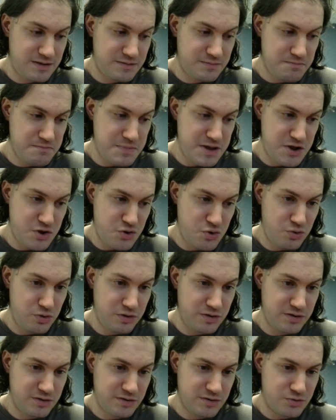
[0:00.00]

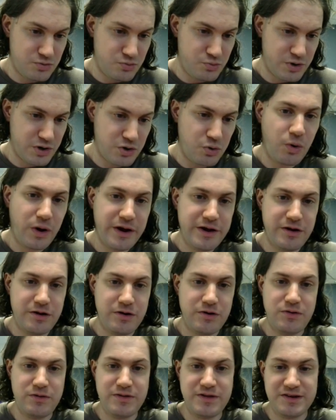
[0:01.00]
may
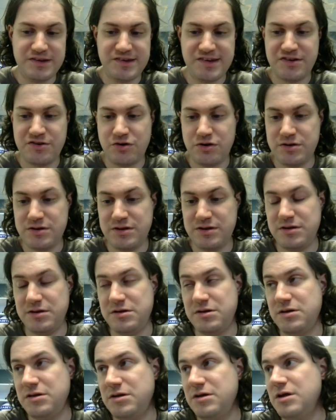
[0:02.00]
require that
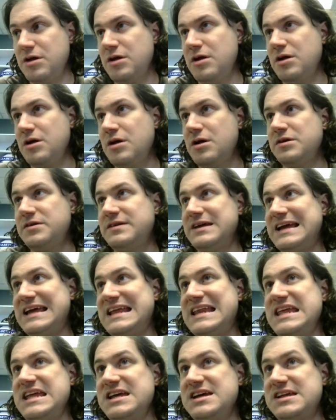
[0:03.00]
certain
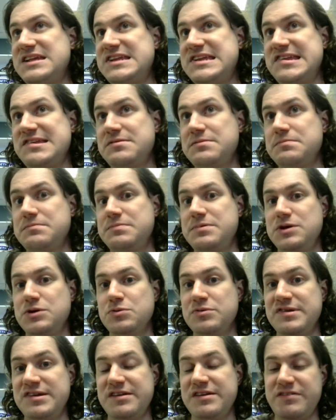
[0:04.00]
techniques be
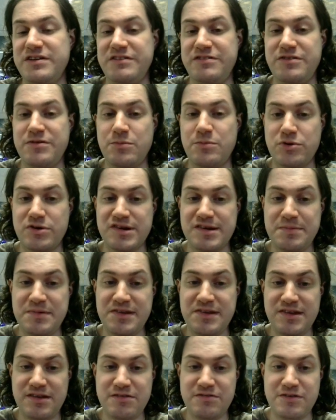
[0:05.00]
used, even if they're more
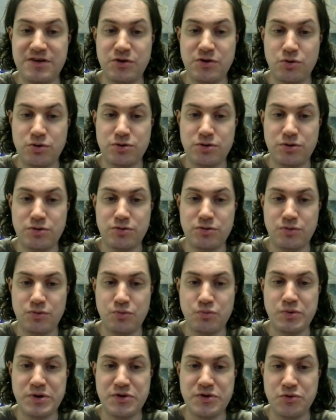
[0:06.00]
expensive, in order
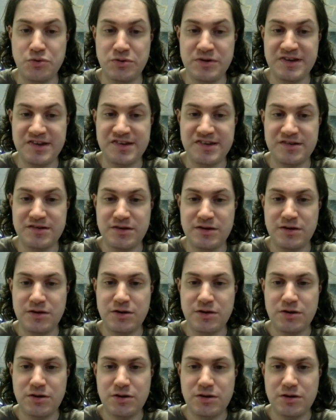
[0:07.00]
to reduce,
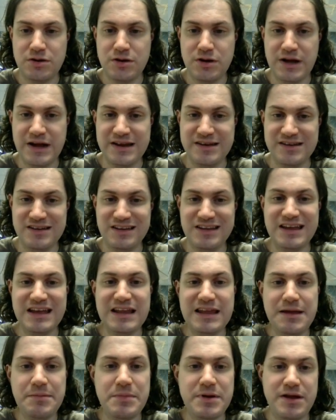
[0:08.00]
ideally
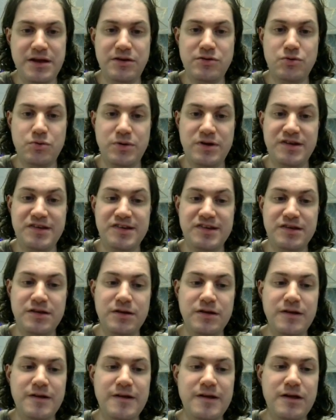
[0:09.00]
eliminate risk
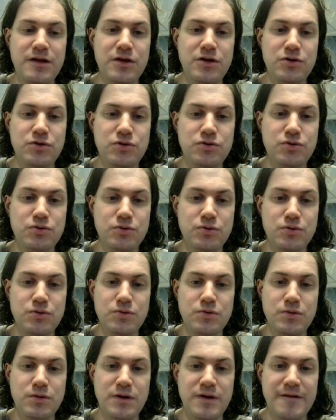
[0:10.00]

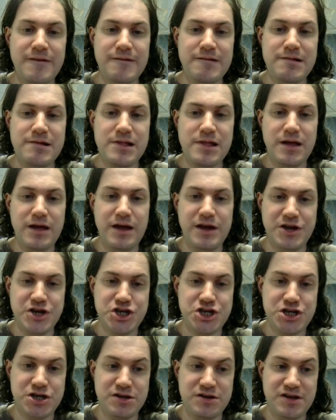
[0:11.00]
to
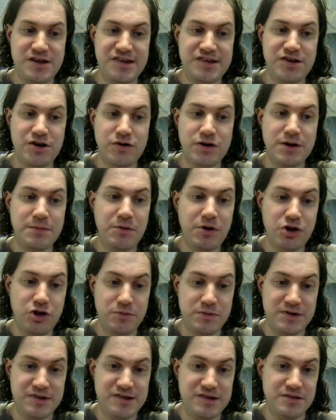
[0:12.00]
ancient historic
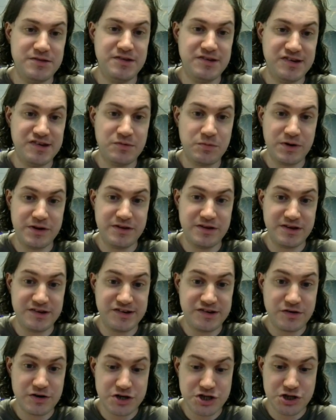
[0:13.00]
monuments. This is why the
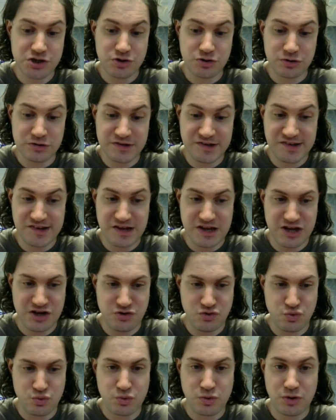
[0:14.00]
construction costs
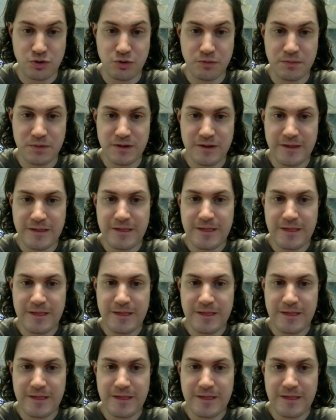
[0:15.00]
in Rome